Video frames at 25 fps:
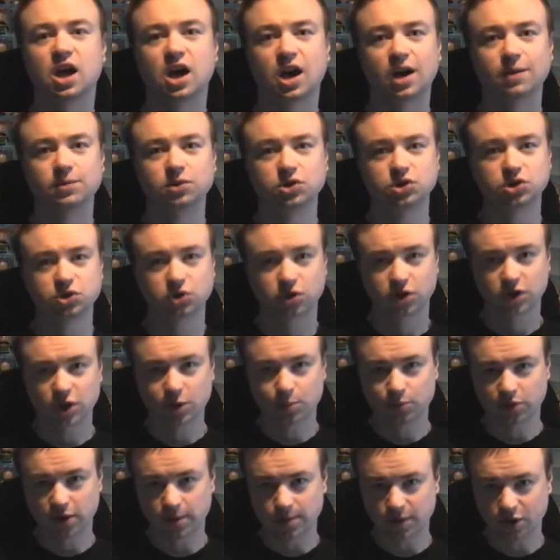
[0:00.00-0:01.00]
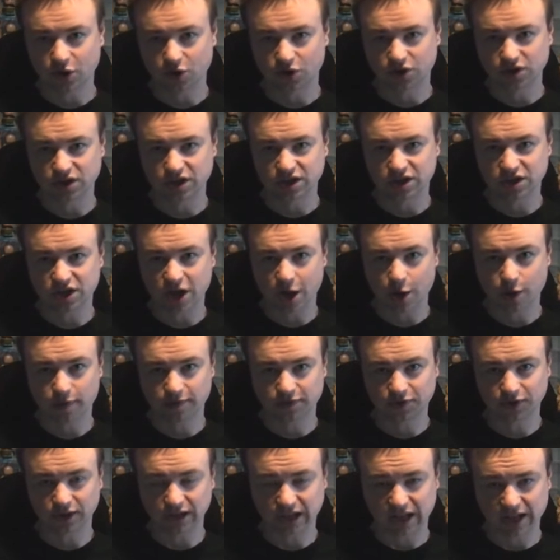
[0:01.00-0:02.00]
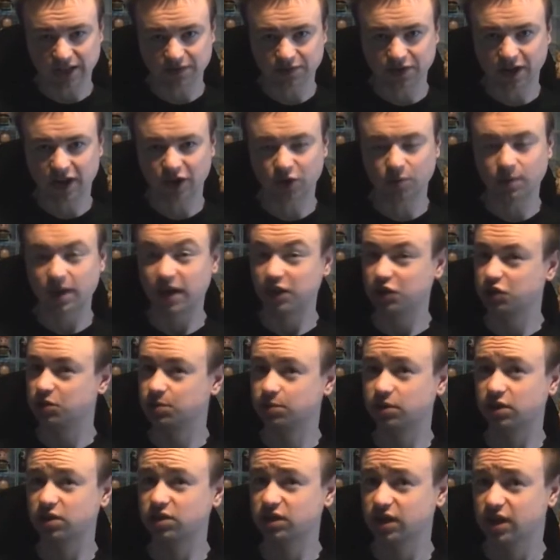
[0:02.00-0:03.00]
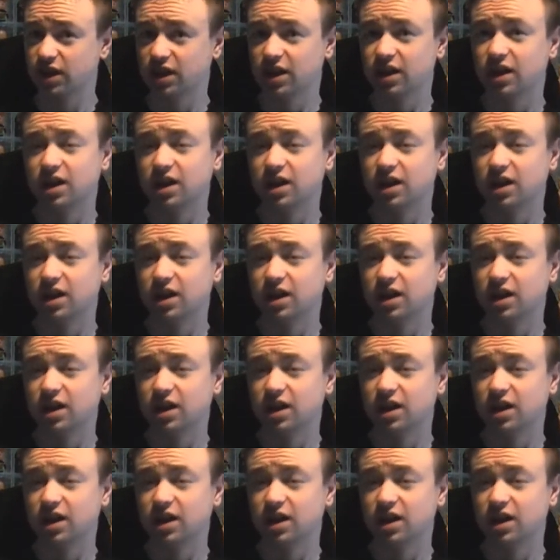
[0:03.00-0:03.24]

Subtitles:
I'm sure you probably already know if you collect Vinylmation, but